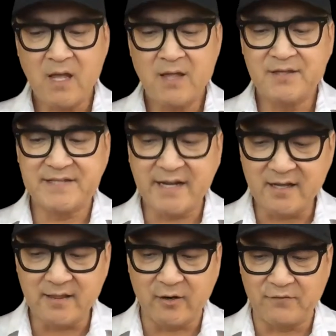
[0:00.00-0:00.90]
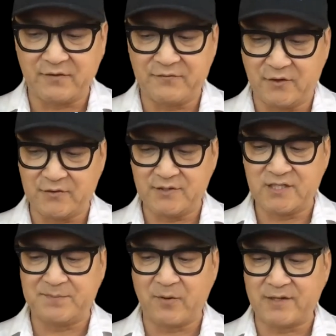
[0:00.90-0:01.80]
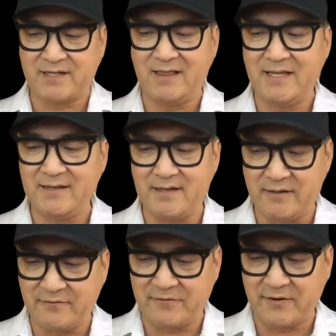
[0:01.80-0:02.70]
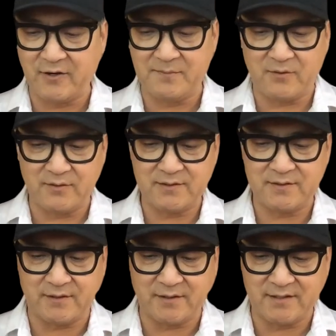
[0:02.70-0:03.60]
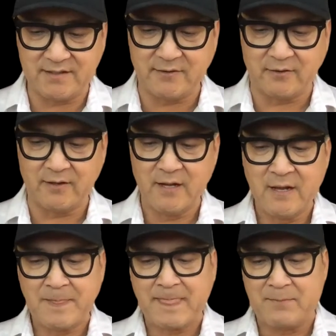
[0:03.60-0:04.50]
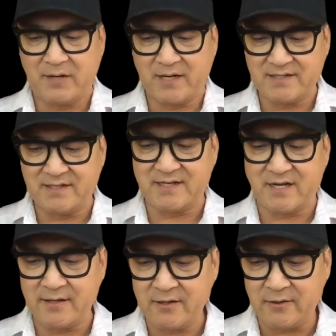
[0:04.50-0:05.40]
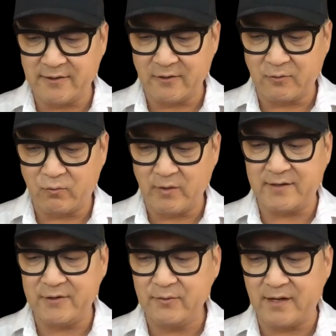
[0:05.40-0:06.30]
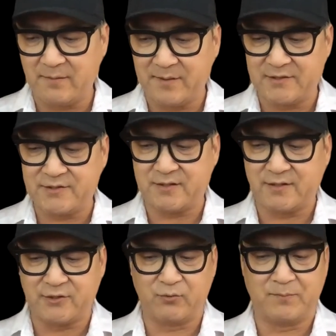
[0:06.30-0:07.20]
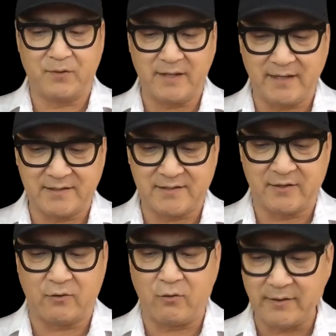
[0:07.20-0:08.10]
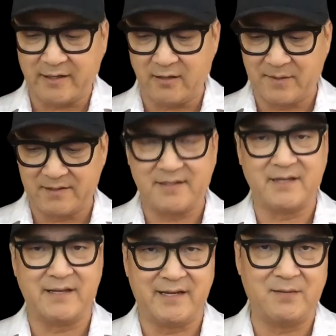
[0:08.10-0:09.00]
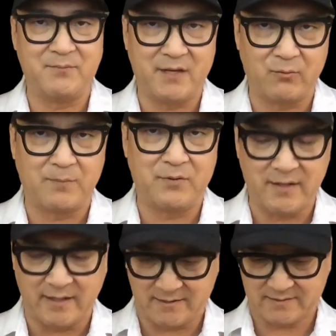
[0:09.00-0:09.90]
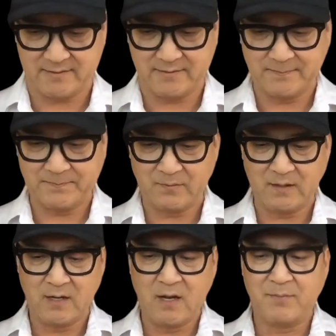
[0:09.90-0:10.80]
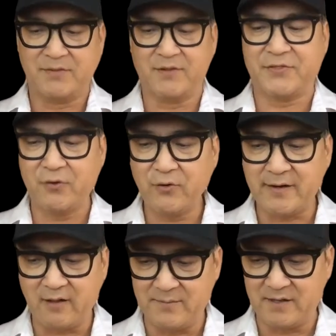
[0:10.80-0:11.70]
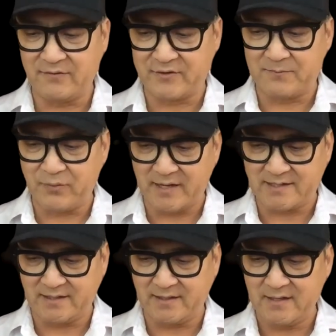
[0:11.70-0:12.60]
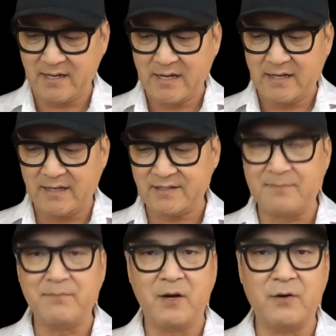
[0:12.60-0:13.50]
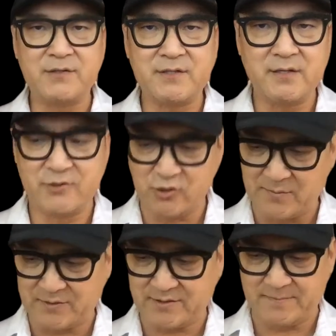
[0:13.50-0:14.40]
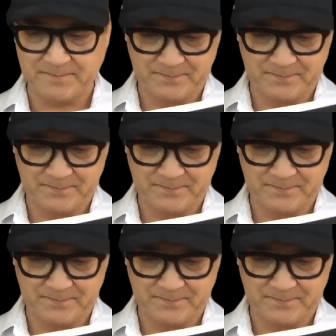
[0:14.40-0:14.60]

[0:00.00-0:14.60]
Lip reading: The second layer of confusion sparks a litany of variables to consider because it is unclear what new elements should replace the old elements that need to be replaced. But the third element of complexity is the most troublesome.